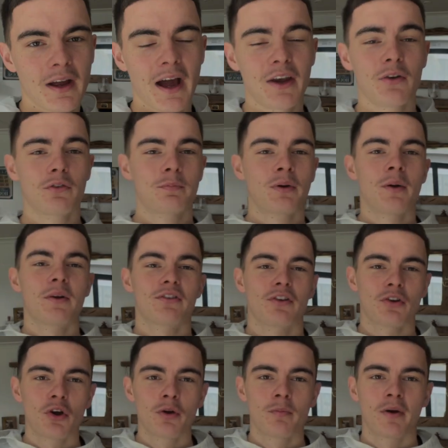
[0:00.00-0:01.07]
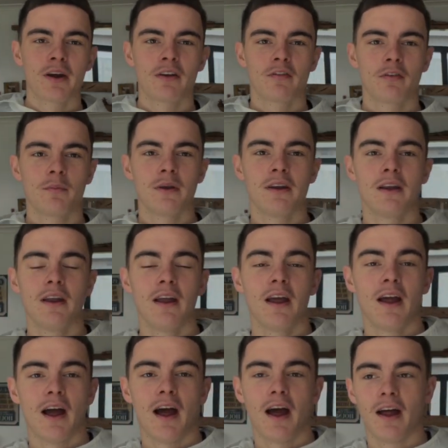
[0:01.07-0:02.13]
and it was pretty much a no-brainer for me.
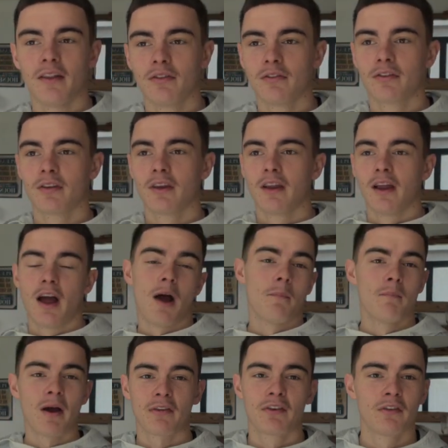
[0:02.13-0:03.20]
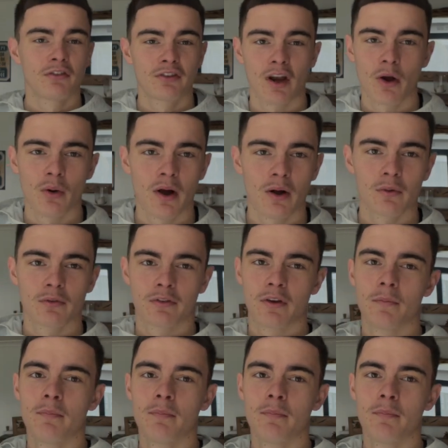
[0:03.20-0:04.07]
And a massive shout out to the